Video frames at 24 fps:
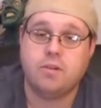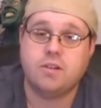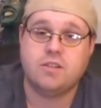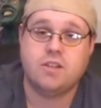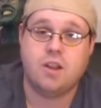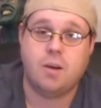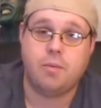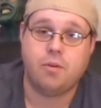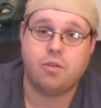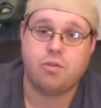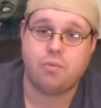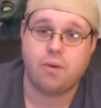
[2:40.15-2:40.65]
is
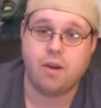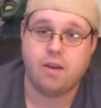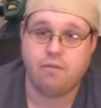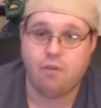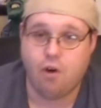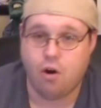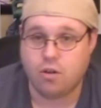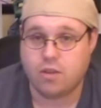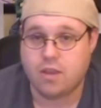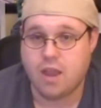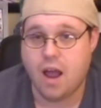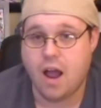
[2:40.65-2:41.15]
number 3 of
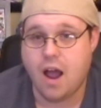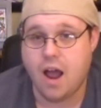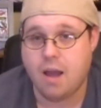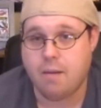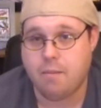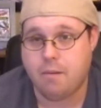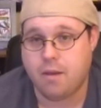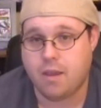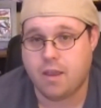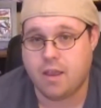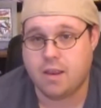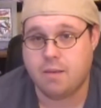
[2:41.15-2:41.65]
all
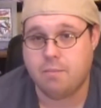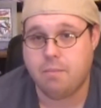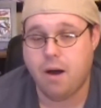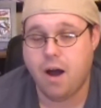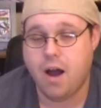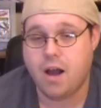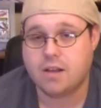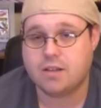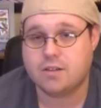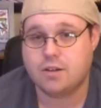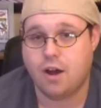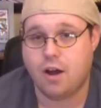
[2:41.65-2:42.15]
time in the
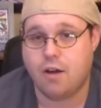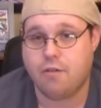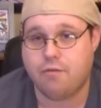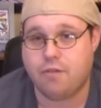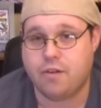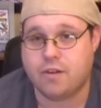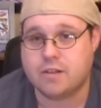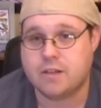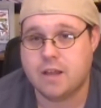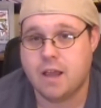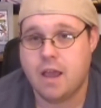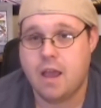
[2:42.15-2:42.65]
box
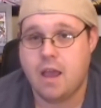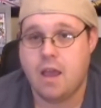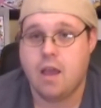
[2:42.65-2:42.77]
office.